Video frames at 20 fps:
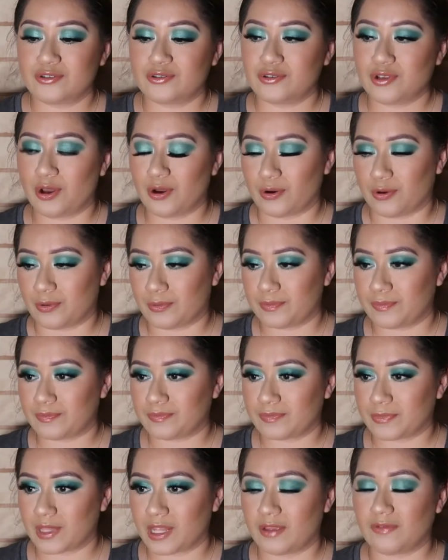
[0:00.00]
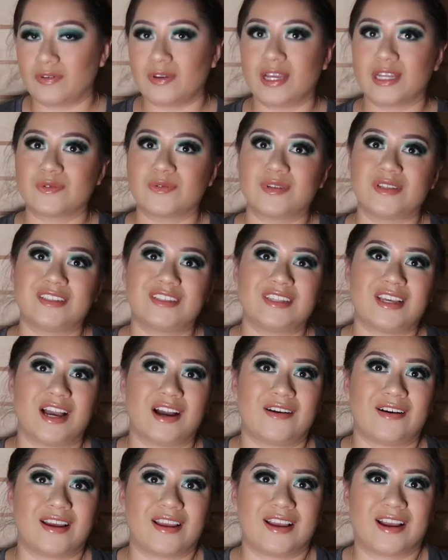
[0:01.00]
So, if you guys want to see
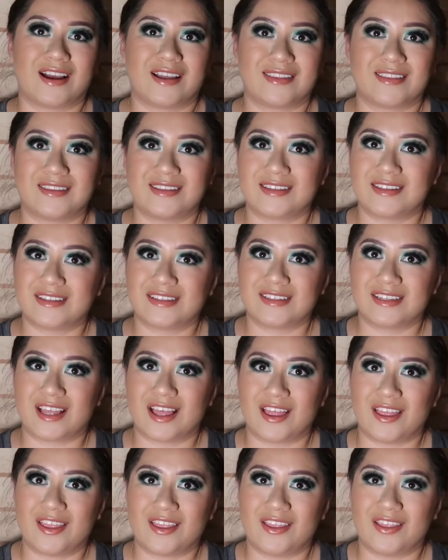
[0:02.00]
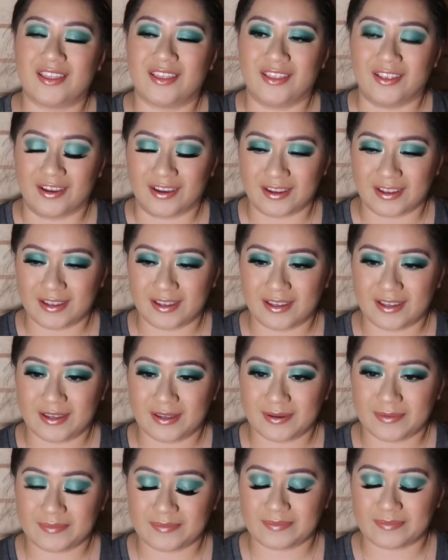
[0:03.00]
how I got this look
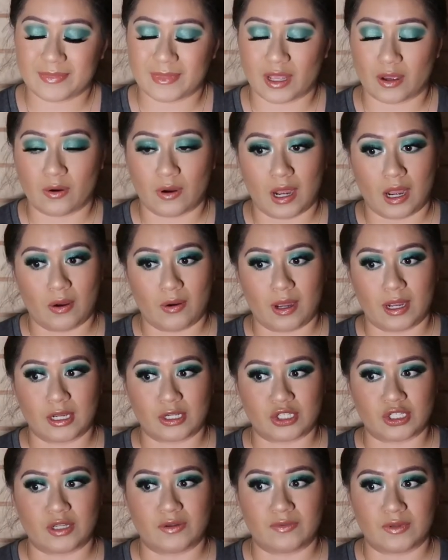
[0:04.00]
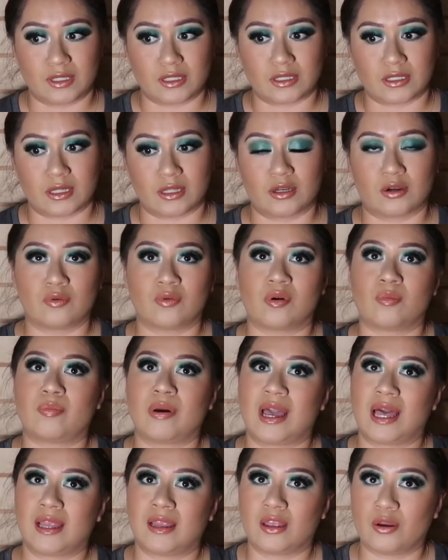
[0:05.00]
or how I achieved this look, what
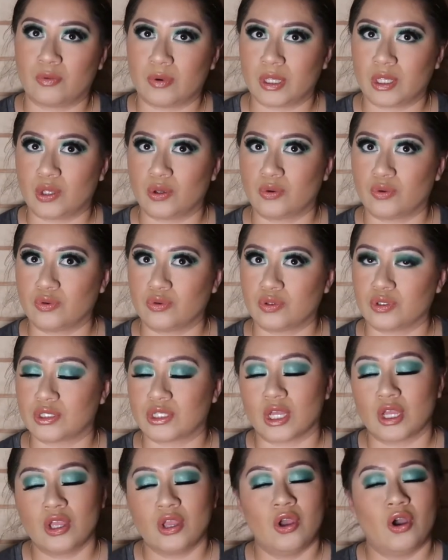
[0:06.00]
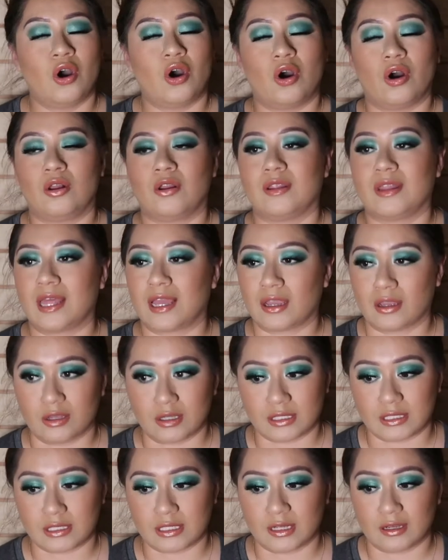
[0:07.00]
palette we used, all of that
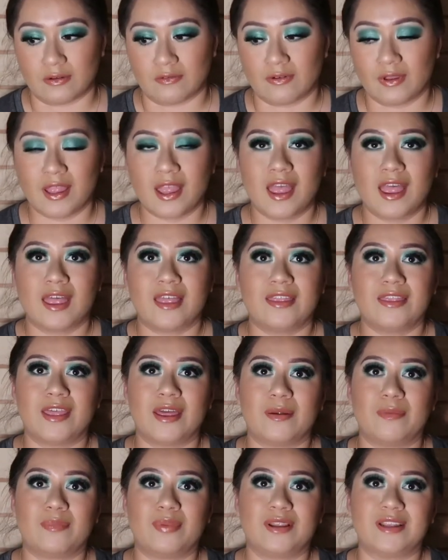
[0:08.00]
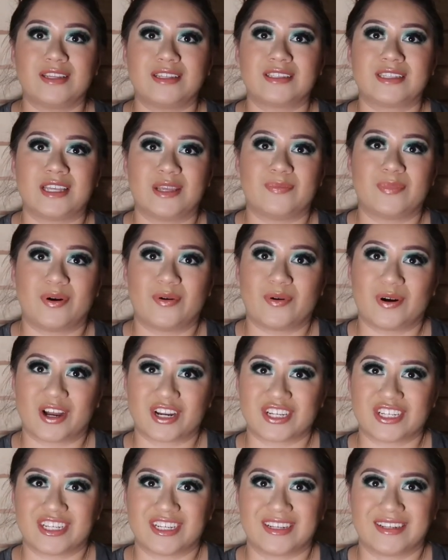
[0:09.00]
good stuff, then please keep on
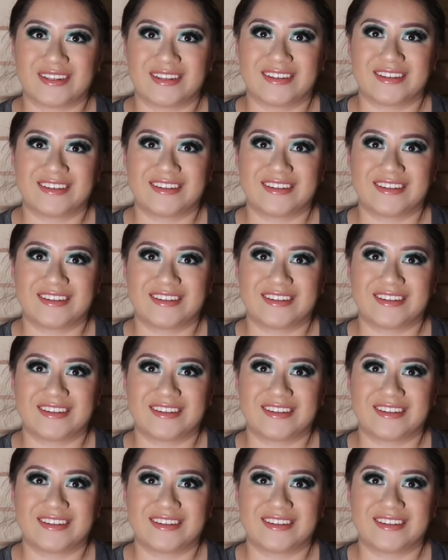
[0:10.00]
watching.